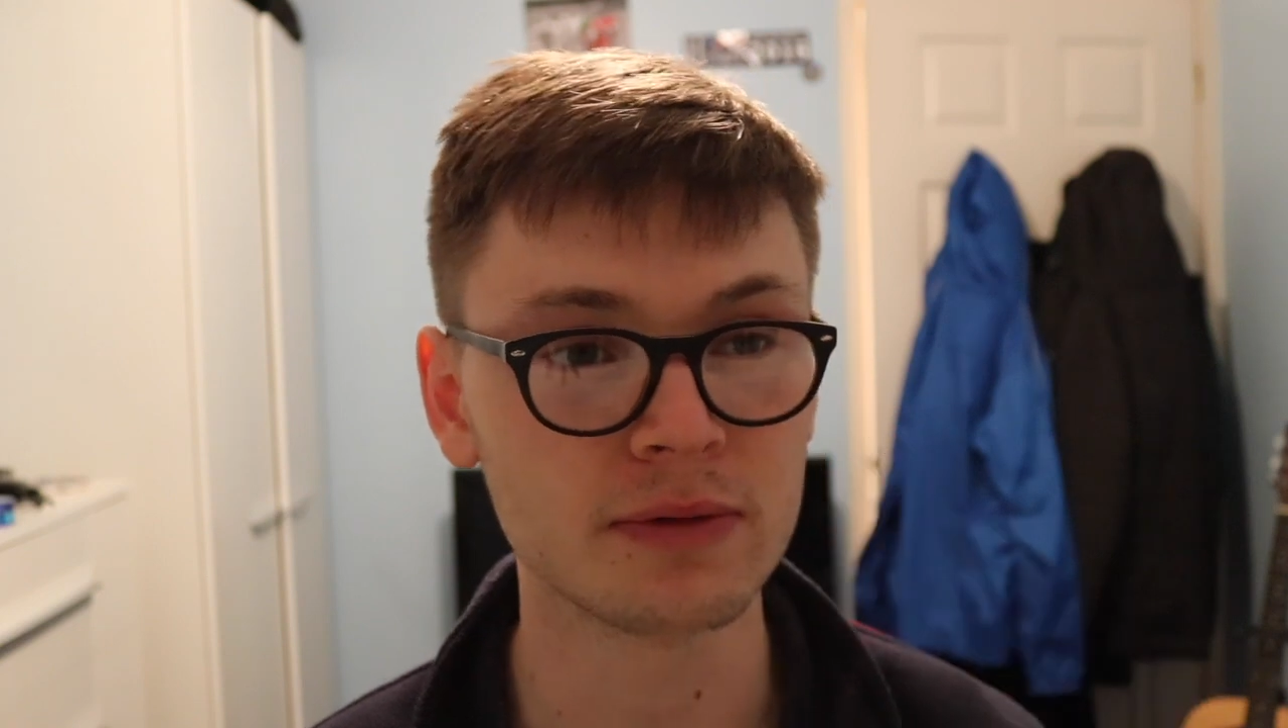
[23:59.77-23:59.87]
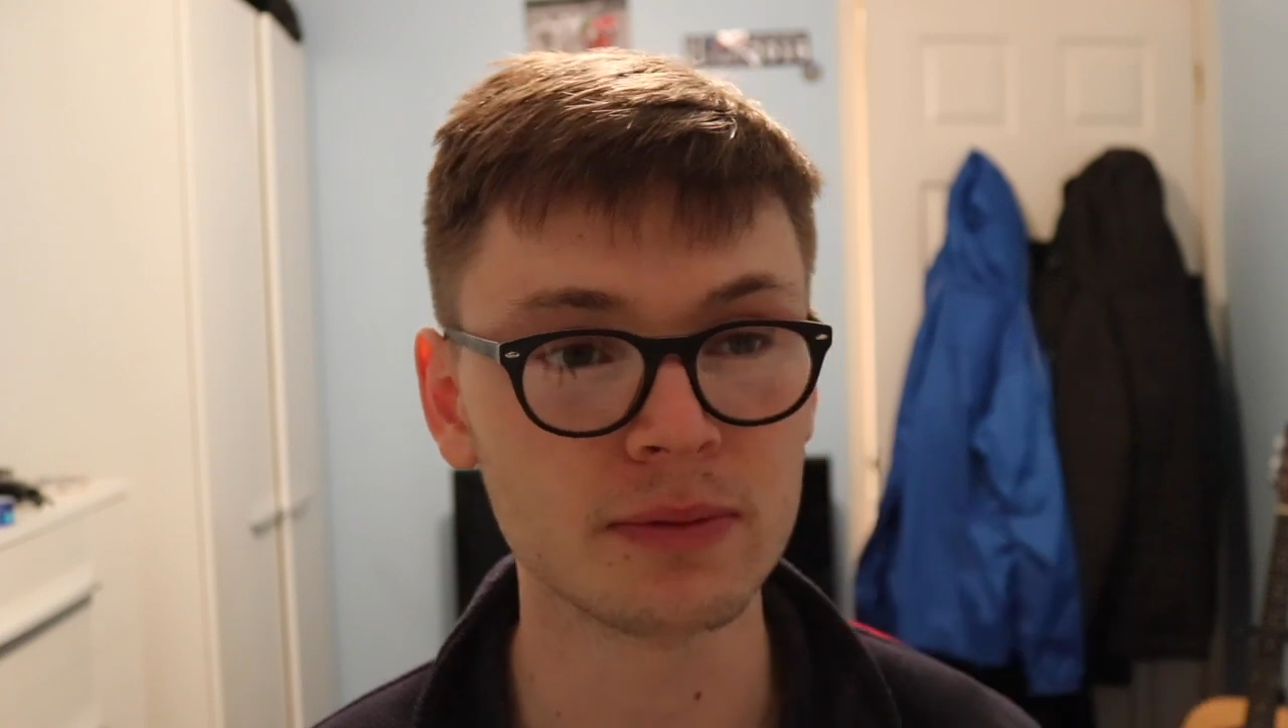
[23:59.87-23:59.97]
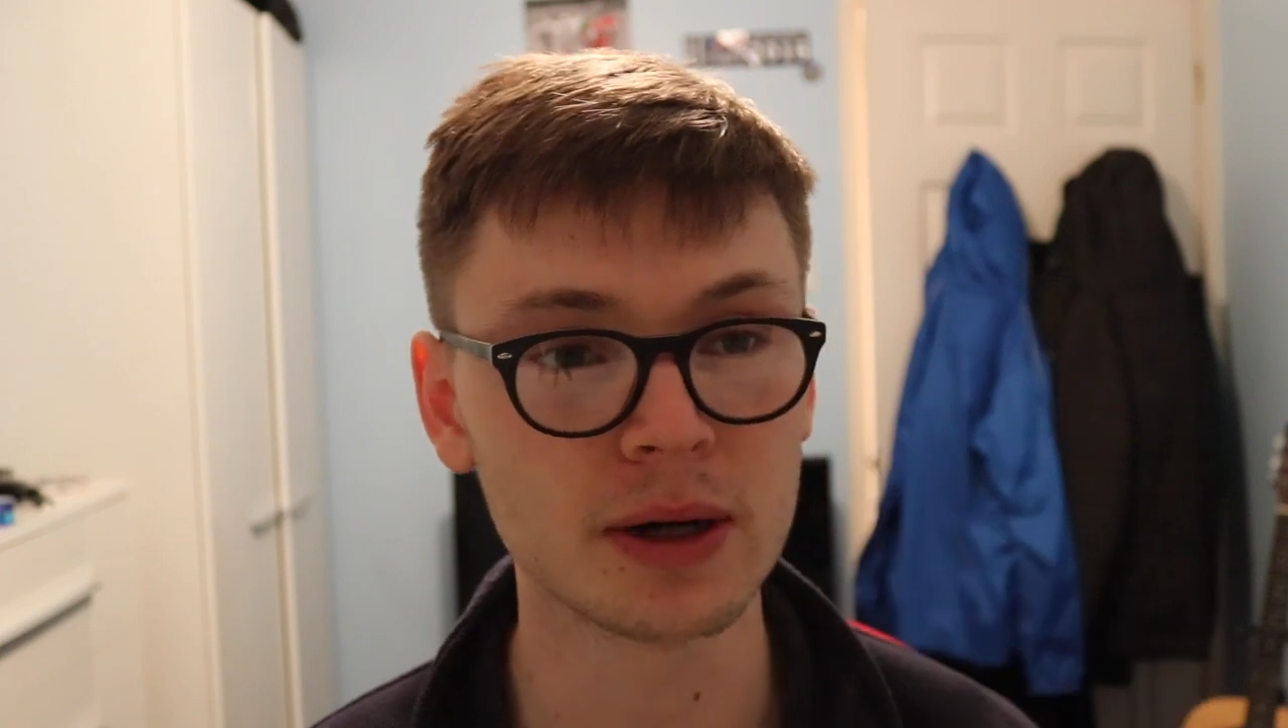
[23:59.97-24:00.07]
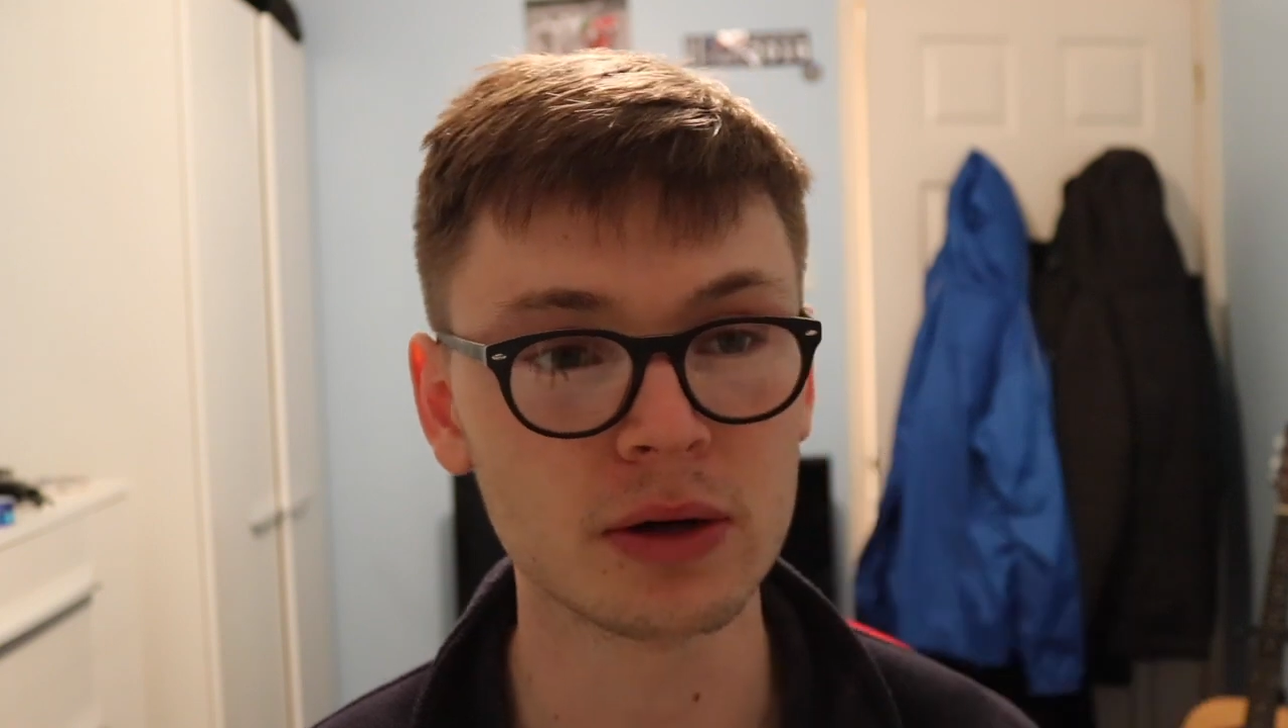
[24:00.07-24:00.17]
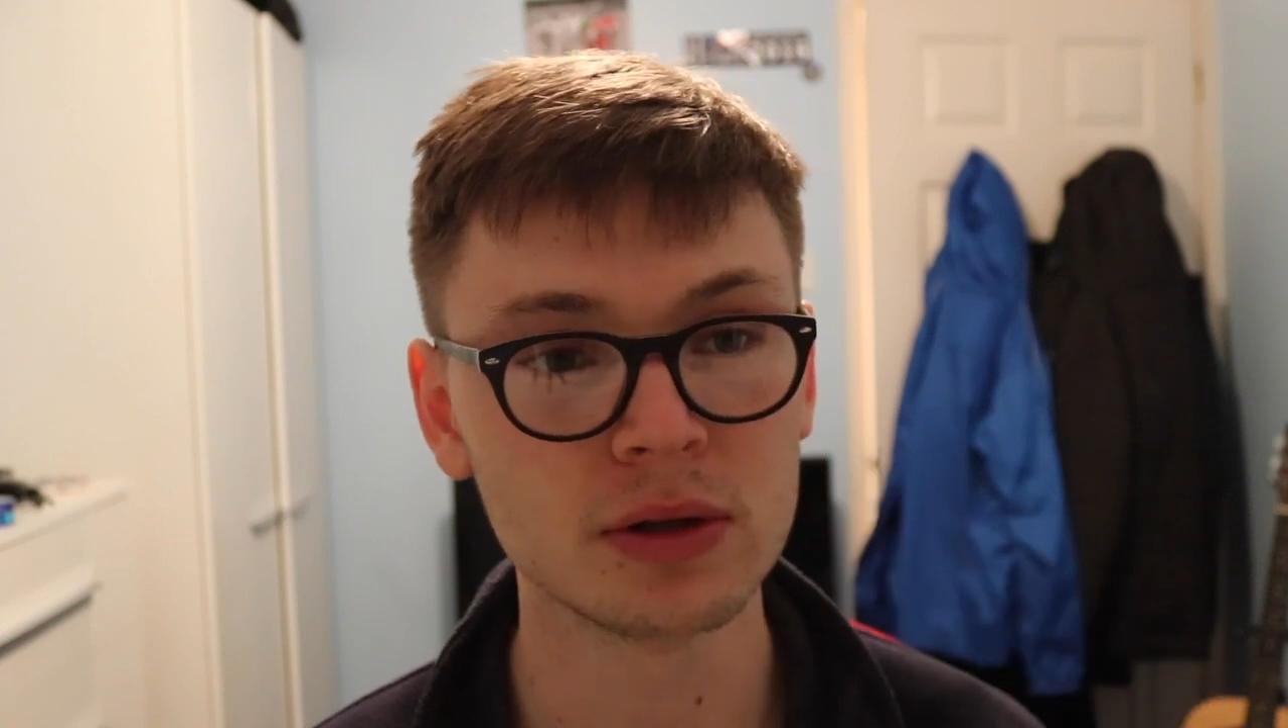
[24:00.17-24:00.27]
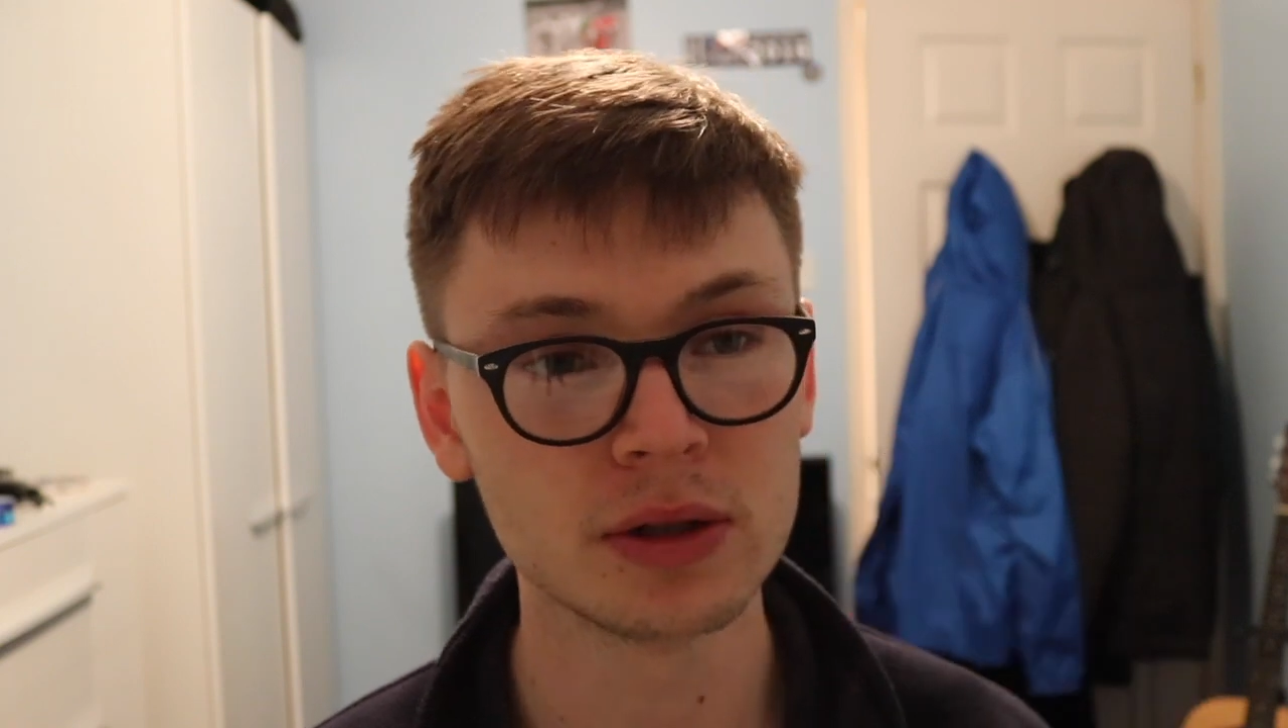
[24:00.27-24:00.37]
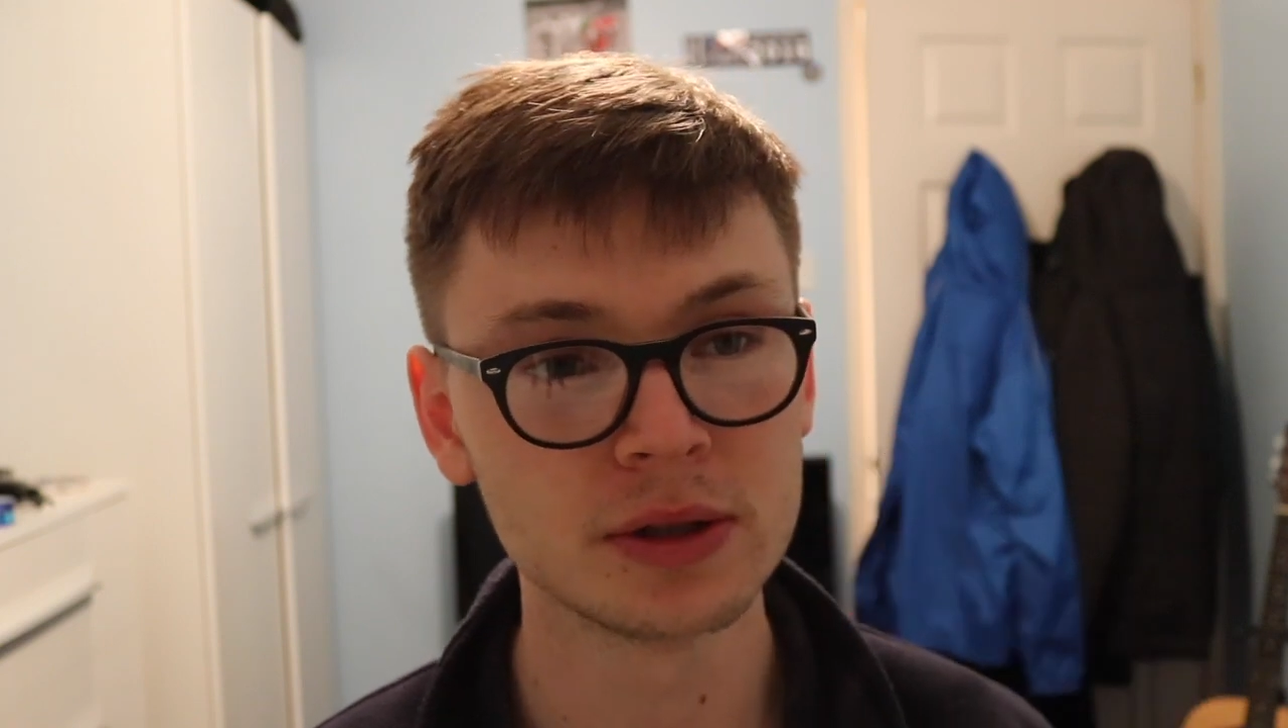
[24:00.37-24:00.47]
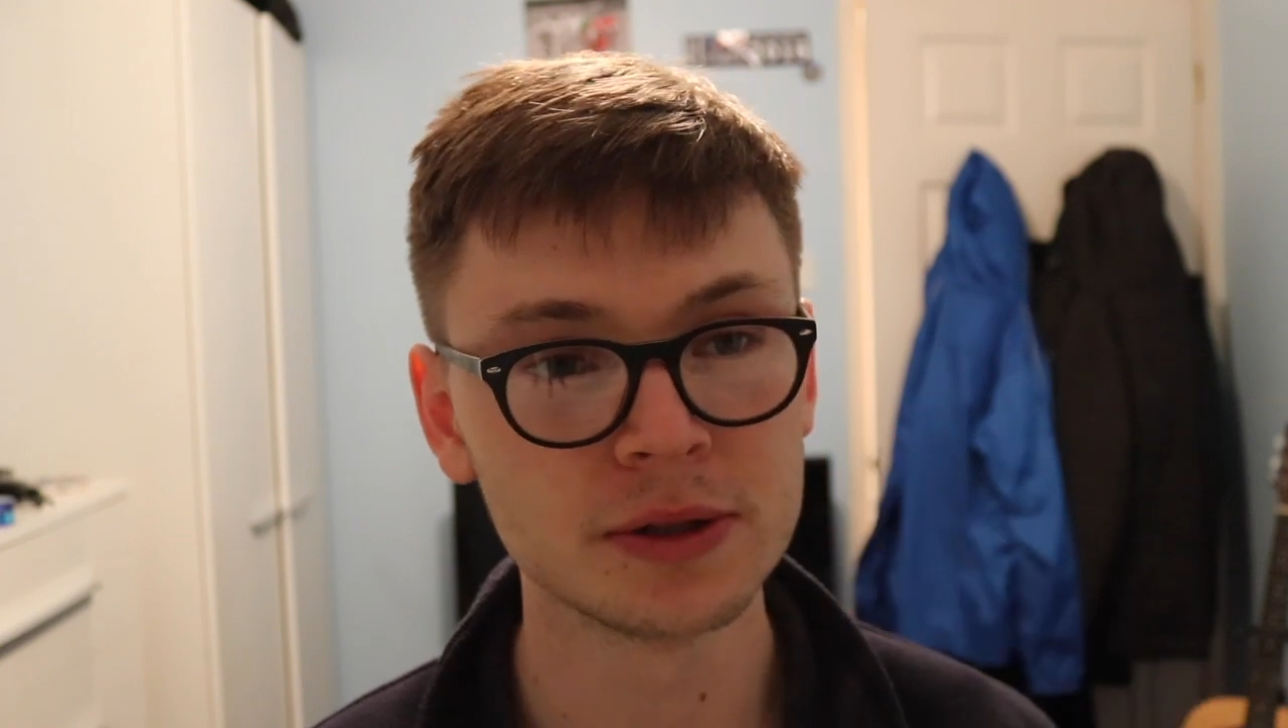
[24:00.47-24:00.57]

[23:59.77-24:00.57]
from about